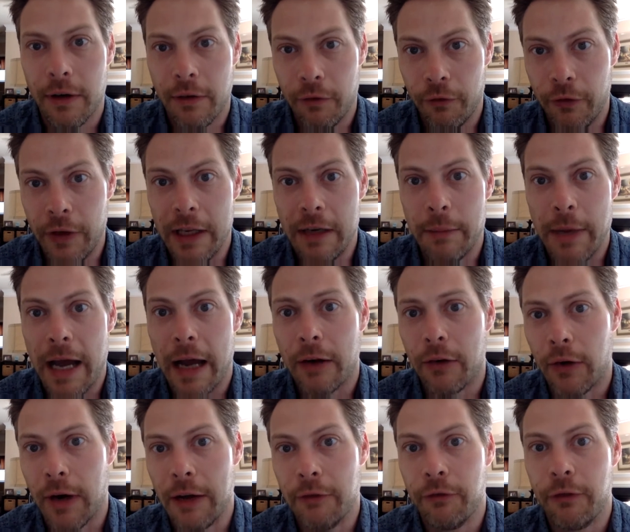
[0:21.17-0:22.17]
feedback
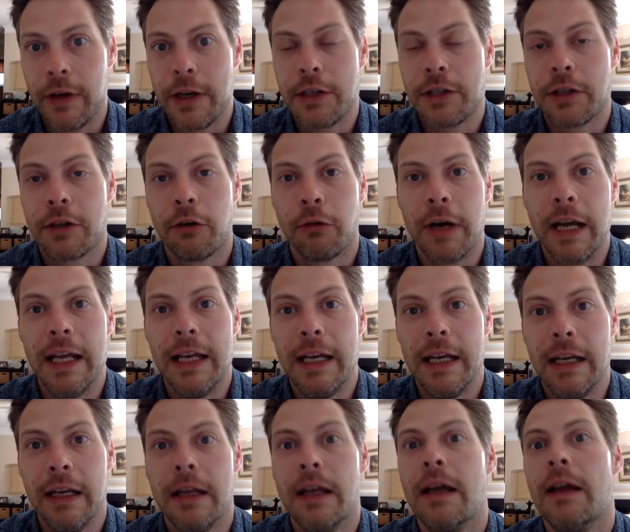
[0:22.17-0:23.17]
or I finished
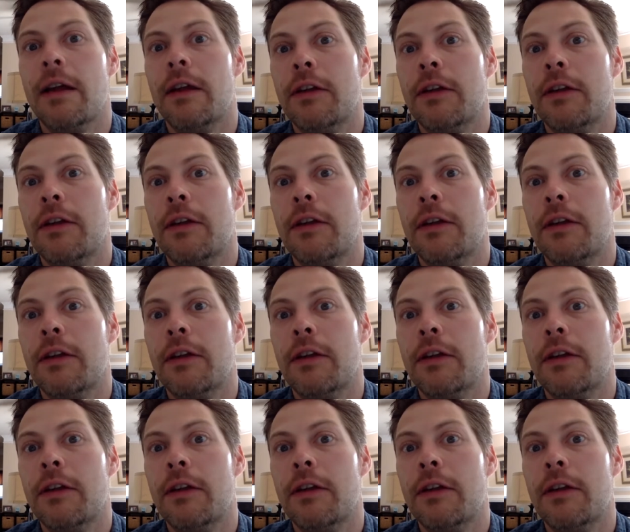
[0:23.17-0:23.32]
grading